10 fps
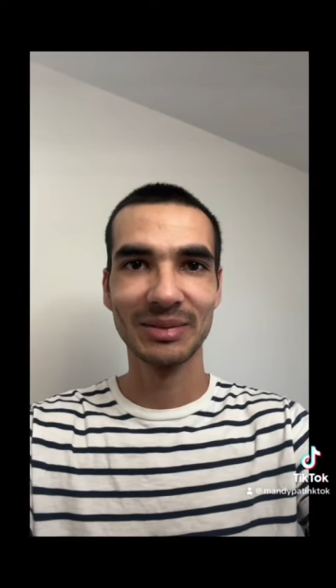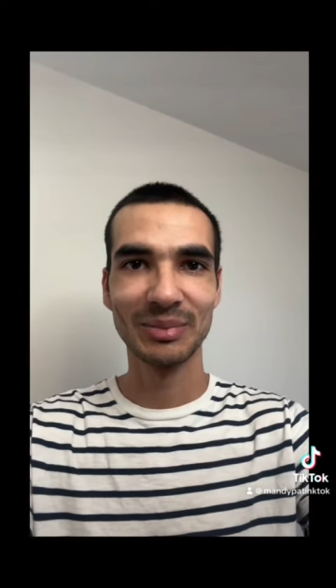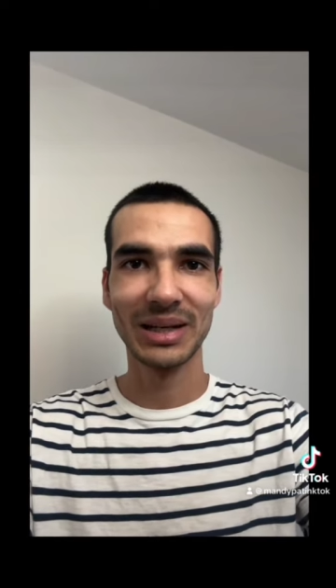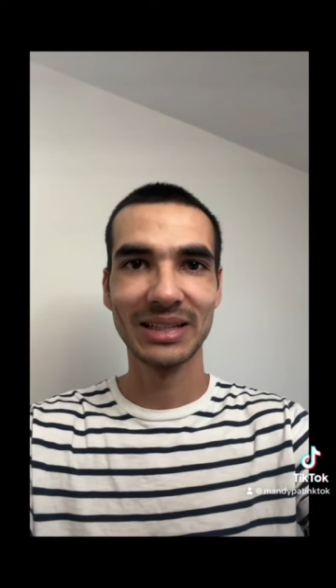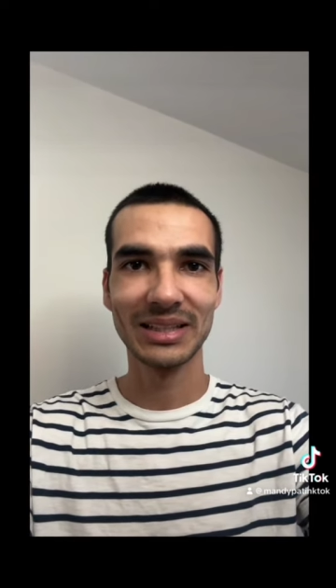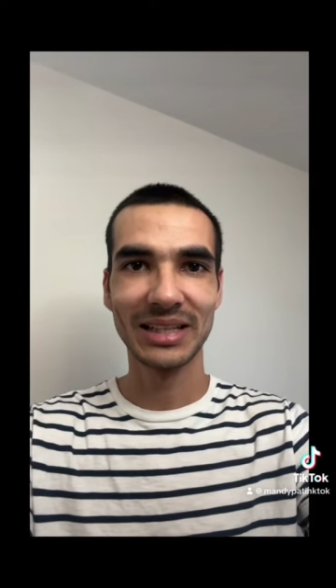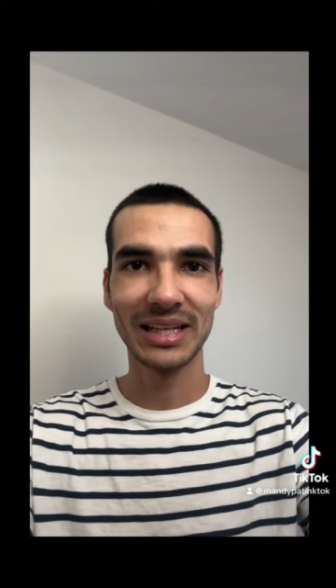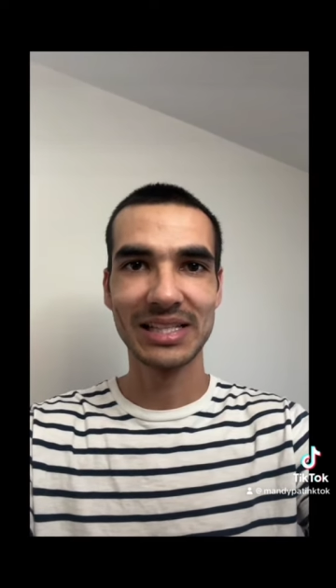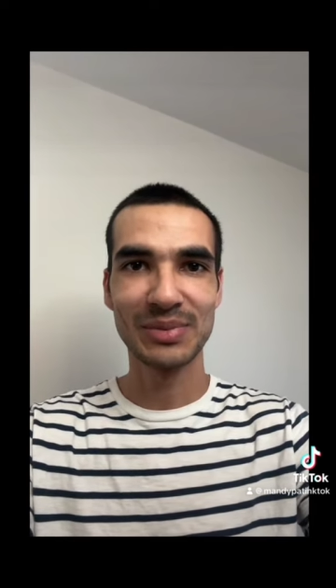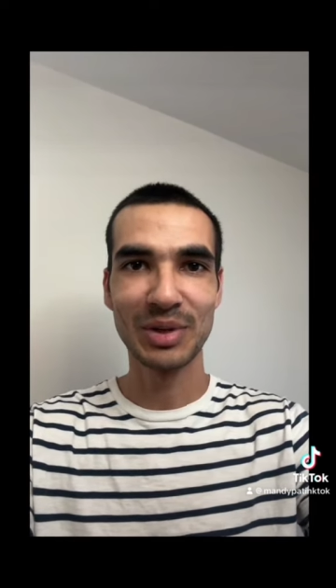but
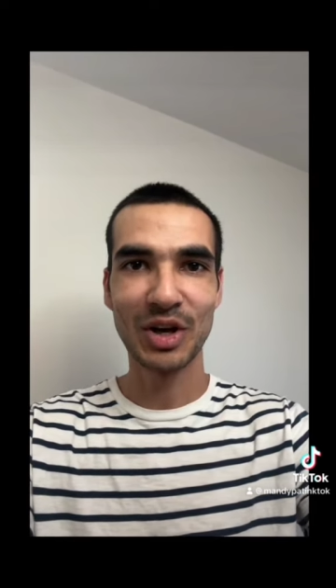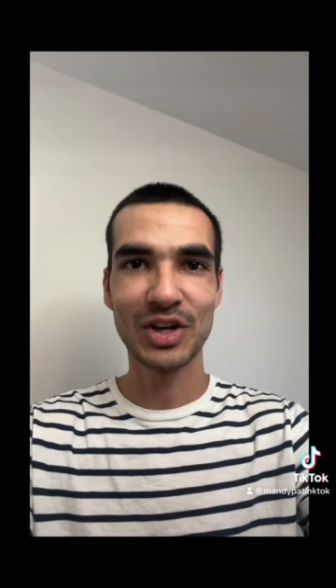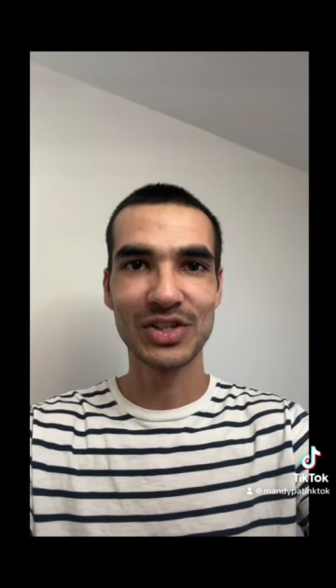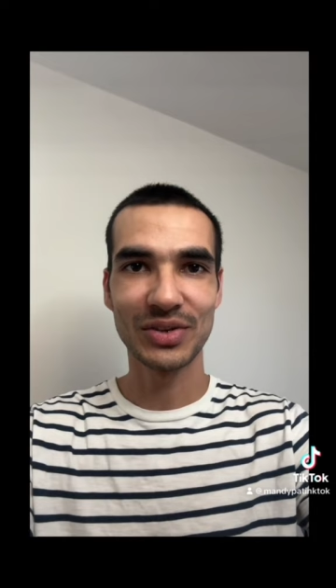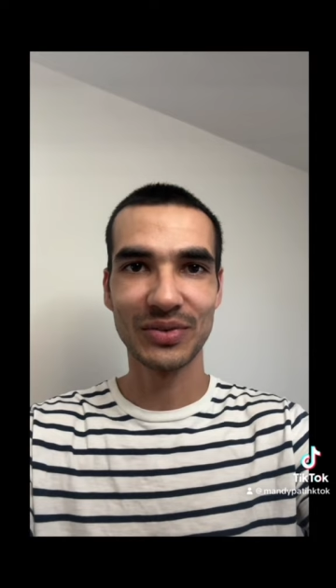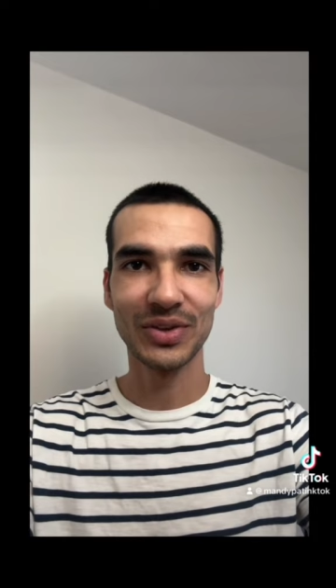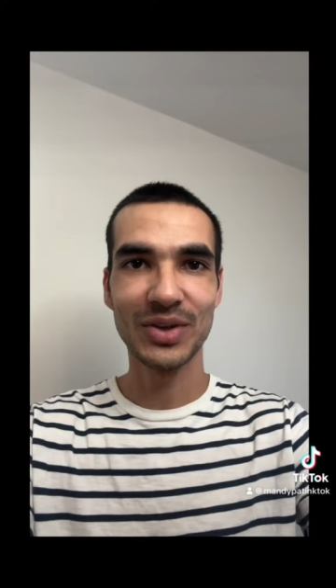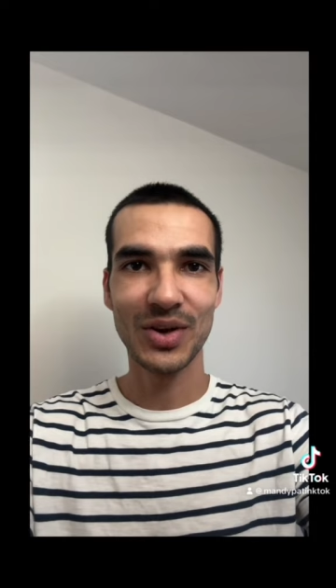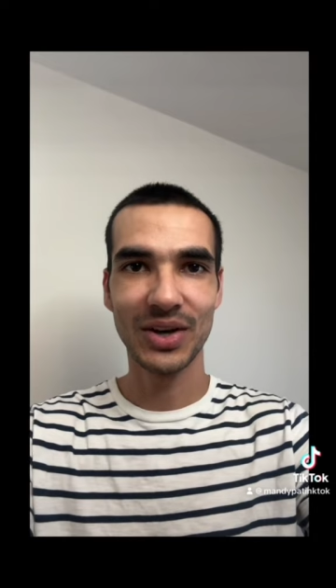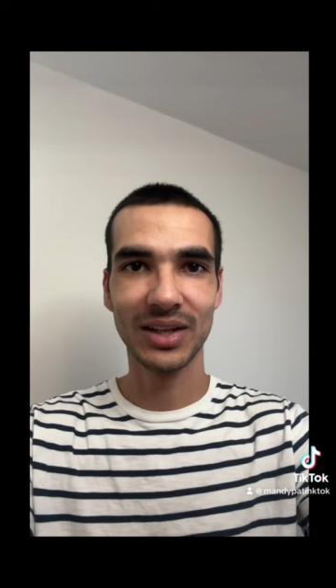it's because of
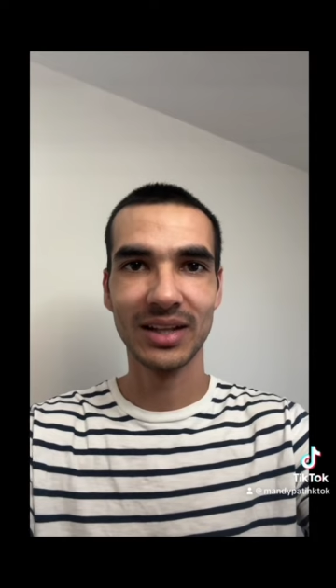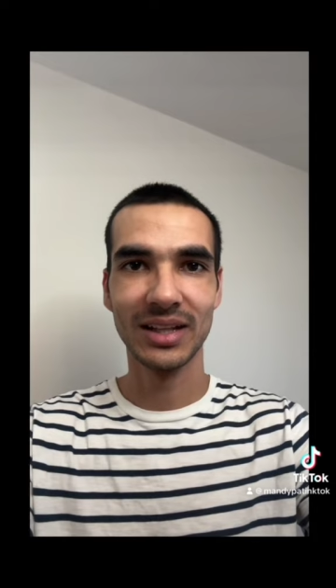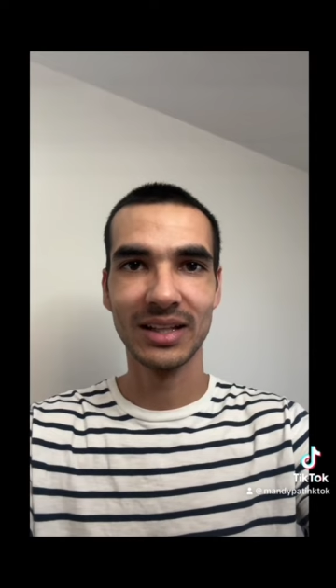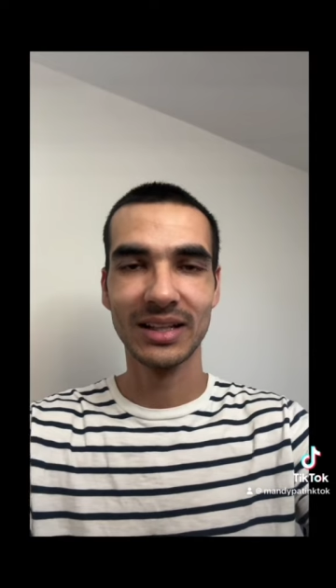you all